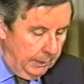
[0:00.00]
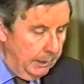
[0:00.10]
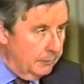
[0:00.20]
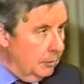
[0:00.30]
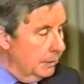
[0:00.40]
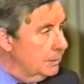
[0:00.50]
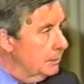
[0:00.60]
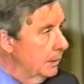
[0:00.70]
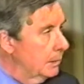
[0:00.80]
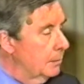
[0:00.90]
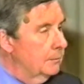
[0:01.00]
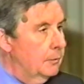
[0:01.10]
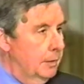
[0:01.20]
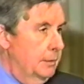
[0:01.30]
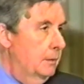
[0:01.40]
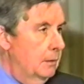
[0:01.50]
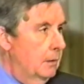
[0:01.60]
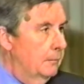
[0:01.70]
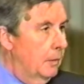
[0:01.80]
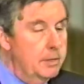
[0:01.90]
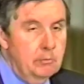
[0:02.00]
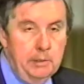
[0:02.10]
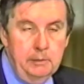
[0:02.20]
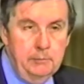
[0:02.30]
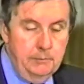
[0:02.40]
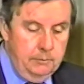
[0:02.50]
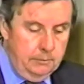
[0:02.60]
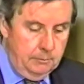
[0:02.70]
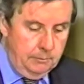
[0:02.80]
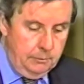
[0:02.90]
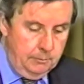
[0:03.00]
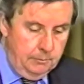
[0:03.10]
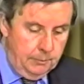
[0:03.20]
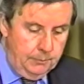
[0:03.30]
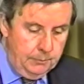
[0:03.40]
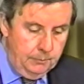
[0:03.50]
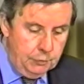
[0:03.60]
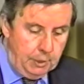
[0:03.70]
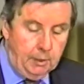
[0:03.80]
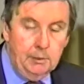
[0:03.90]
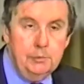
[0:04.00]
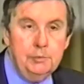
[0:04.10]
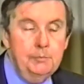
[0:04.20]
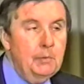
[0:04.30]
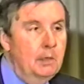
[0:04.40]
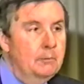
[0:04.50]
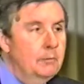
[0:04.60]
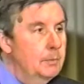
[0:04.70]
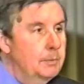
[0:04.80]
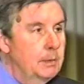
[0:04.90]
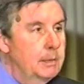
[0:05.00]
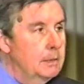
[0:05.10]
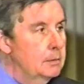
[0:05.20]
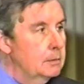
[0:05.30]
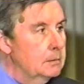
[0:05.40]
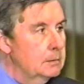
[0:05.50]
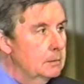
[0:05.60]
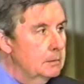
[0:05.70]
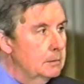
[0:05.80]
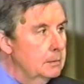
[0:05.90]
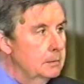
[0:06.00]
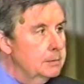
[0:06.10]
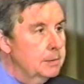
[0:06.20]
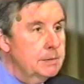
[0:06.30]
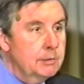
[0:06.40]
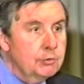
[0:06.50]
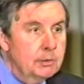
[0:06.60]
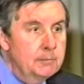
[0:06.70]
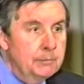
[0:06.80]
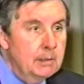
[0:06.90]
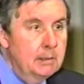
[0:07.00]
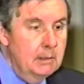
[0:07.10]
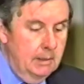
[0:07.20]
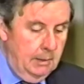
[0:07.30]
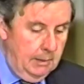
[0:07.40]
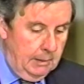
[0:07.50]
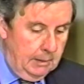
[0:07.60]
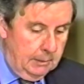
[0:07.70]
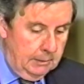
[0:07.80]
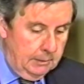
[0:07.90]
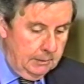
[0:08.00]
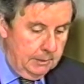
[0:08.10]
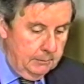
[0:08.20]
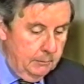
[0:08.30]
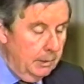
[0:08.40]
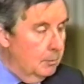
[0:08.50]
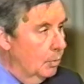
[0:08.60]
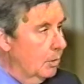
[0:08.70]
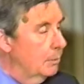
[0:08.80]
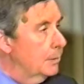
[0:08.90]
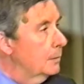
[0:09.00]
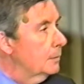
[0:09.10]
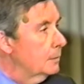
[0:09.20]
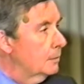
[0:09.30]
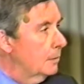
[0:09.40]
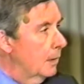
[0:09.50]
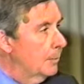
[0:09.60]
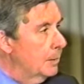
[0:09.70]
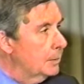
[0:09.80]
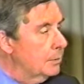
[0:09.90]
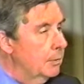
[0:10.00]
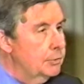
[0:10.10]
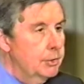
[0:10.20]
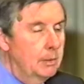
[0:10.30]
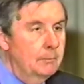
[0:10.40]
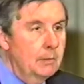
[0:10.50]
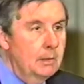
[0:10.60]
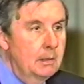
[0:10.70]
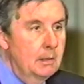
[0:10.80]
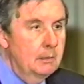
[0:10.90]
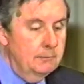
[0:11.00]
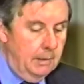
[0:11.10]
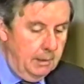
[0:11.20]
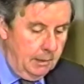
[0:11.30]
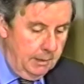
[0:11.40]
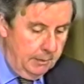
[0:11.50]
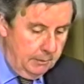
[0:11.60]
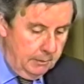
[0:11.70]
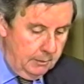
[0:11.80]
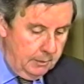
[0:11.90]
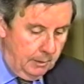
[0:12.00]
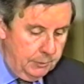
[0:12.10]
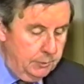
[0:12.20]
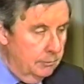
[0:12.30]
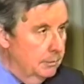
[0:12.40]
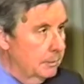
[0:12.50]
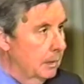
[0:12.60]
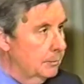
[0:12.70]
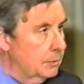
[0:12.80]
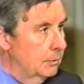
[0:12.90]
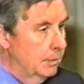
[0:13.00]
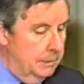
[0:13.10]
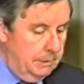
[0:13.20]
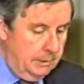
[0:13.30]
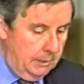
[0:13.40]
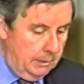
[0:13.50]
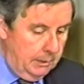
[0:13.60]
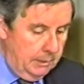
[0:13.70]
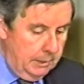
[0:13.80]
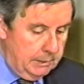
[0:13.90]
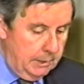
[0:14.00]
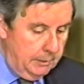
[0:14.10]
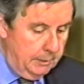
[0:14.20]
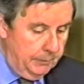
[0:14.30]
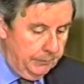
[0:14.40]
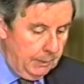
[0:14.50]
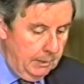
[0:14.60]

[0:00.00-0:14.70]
And of course, it confronts a very grave challenge of political secession uh, when a moribund communist regime finally come to, comes to its, uh, its end.